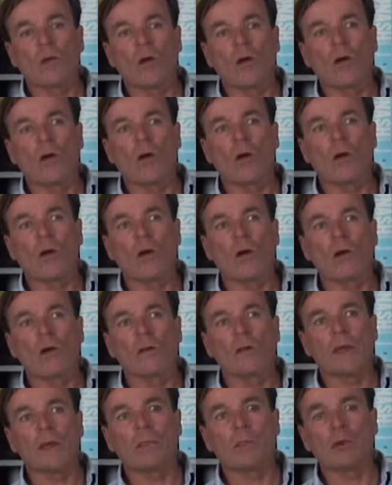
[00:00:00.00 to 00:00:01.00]

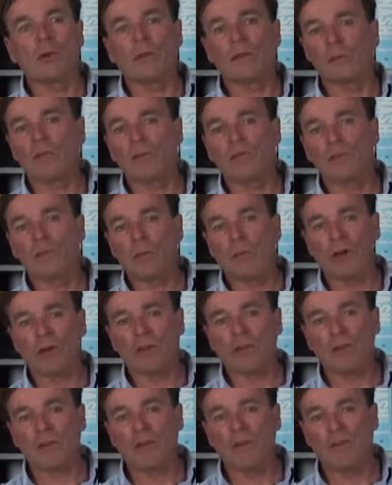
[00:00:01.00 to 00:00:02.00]
Oh, they probably used the
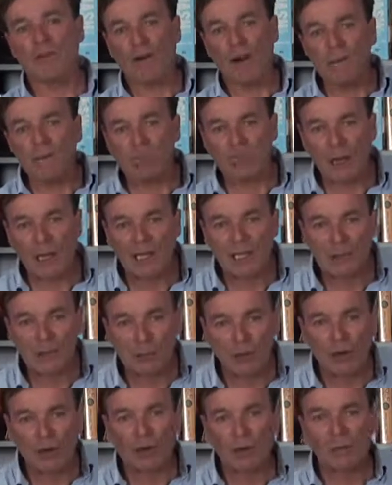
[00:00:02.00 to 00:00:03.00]
Microsoft front page
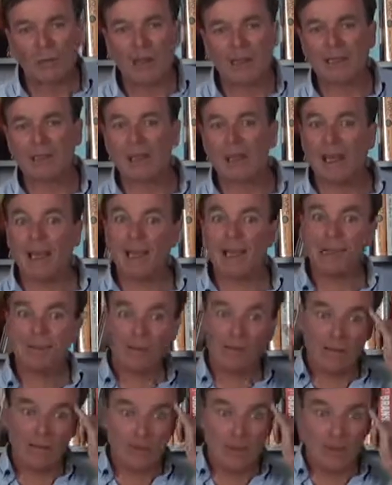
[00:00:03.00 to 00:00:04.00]
product back in the day.
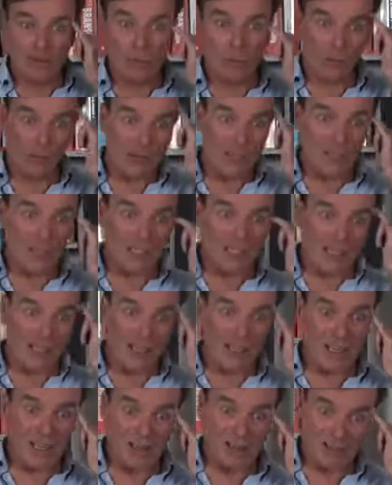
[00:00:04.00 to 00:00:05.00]
what age are
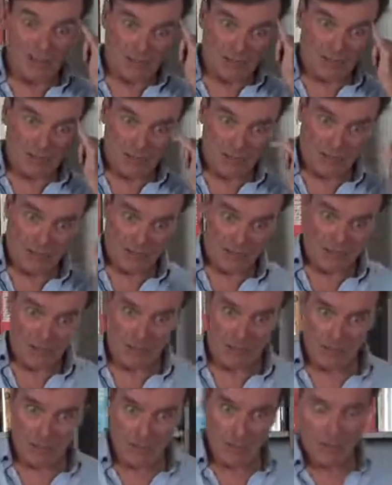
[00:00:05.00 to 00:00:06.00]
they now? Uh,
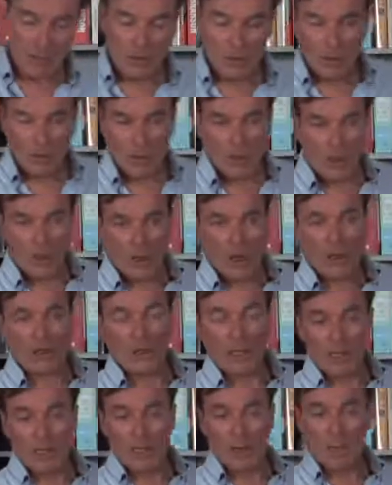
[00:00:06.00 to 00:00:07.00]
23,
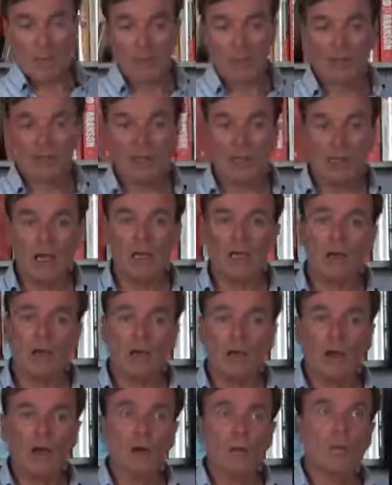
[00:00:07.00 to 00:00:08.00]
Okay, yeah, back in the day,
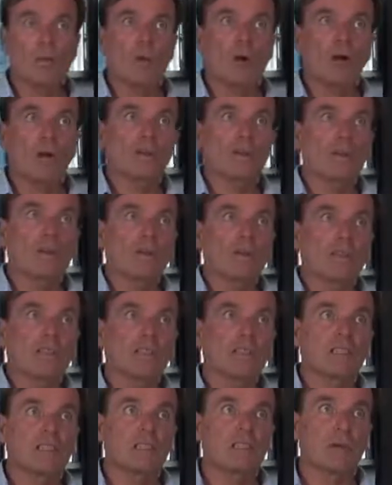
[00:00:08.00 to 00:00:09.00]
um, Microsoft had
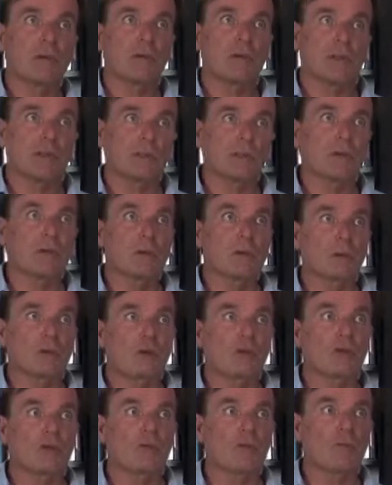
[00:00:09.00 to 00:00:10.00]
stitched up, as they the
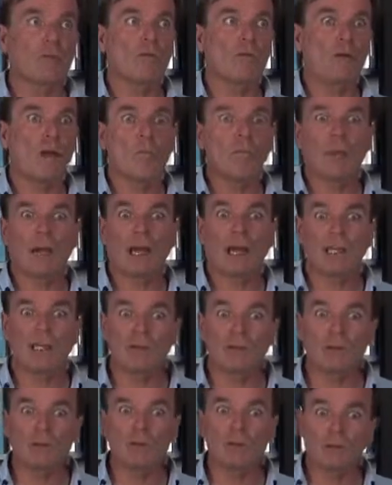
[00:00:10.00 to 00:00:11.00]
product called Front
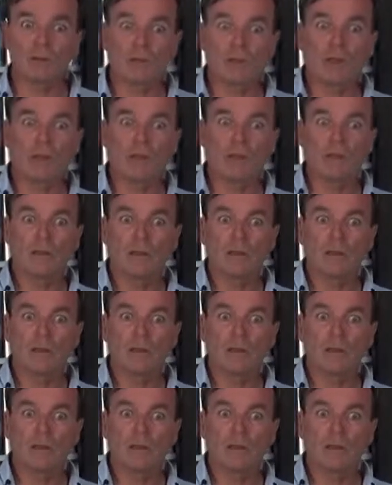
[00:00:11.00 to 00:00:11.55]
Page, which was like a,